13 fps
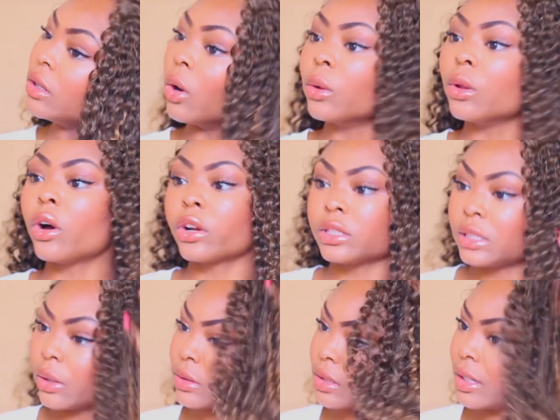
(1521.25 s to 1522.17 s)
longer
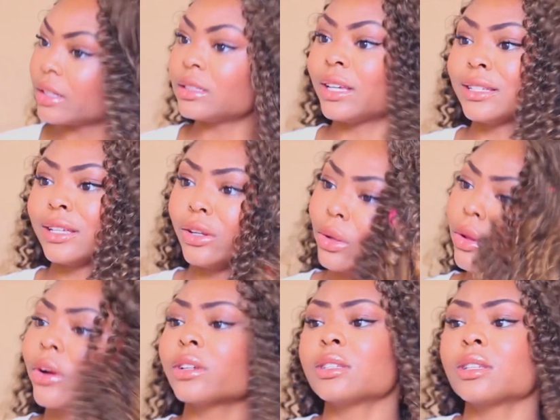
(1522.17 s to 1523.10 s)
sells it. It says it no
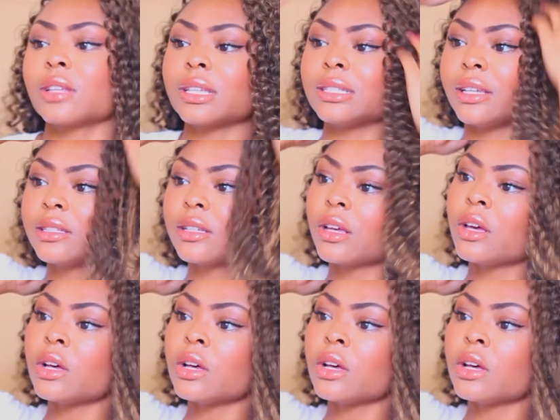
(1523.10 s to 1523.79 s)
longer exists.